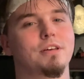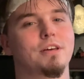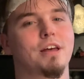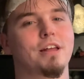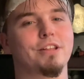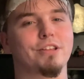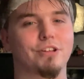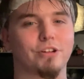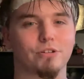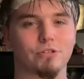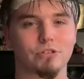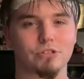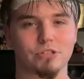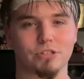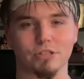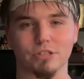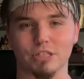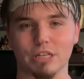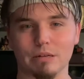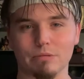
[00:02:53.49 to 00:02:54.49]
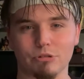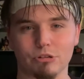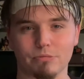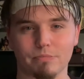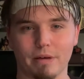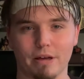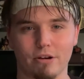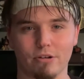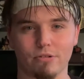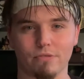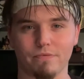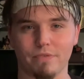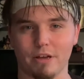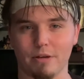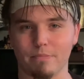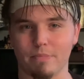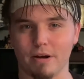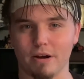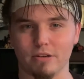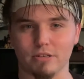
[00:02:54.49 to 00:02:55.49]
And, just the subject matter of
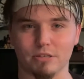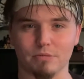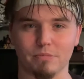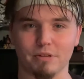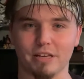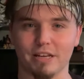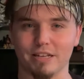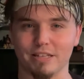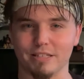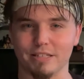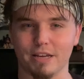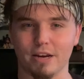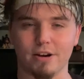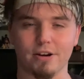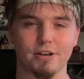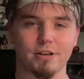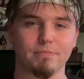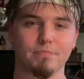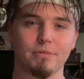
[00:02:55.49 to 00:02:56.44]
vampires can be kind of scary.